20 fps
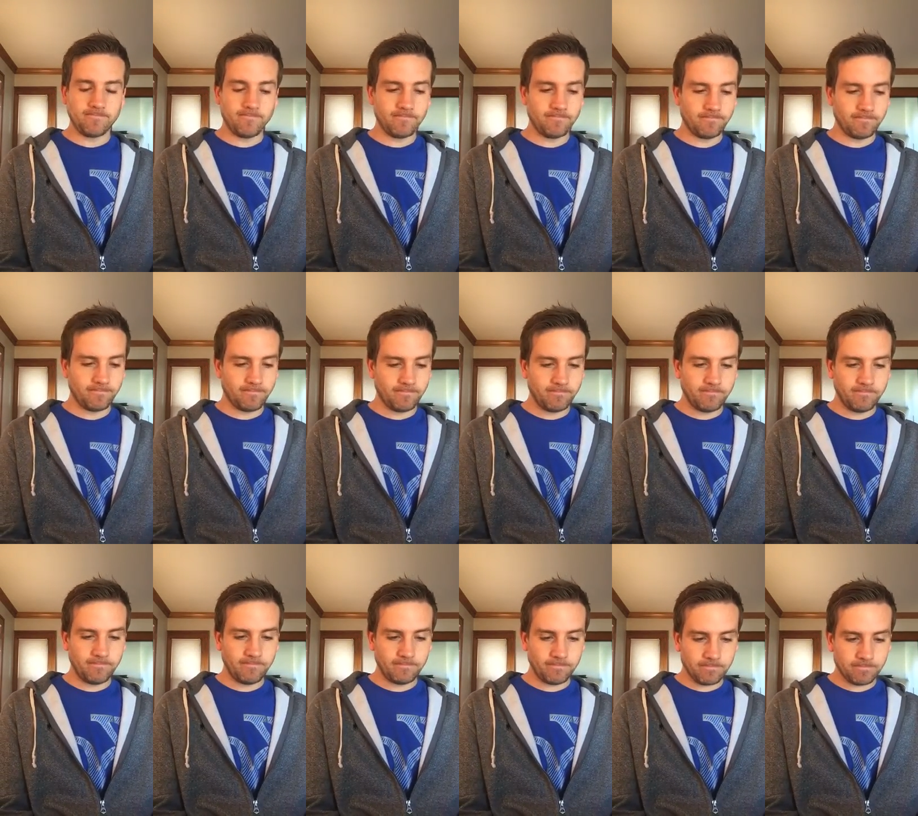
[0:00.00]

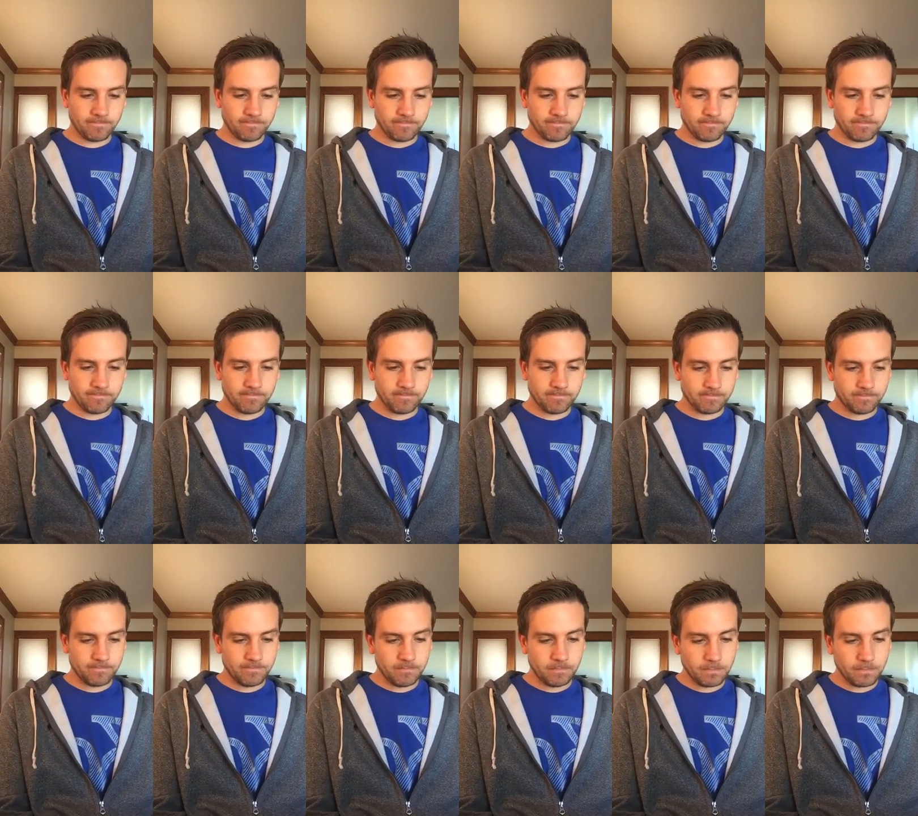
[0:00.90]
[no speech]